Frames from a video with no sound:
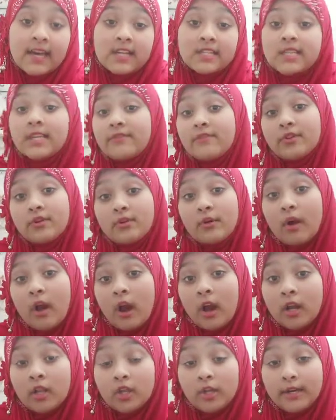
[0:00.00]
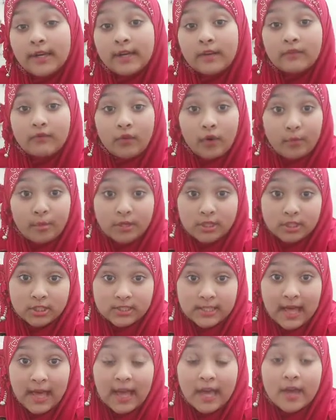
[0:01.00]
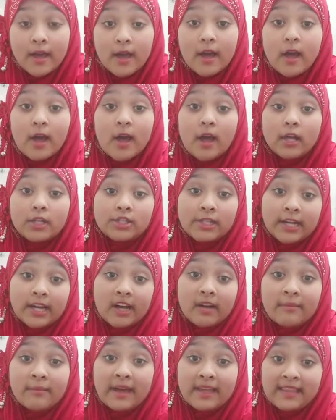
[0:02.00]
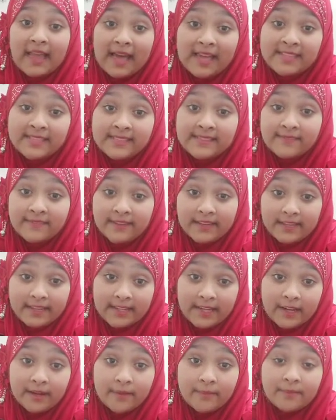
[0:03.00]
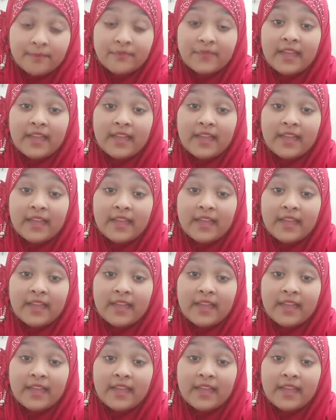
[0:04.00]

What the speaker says: So if you are looking forward to that, check out my last video.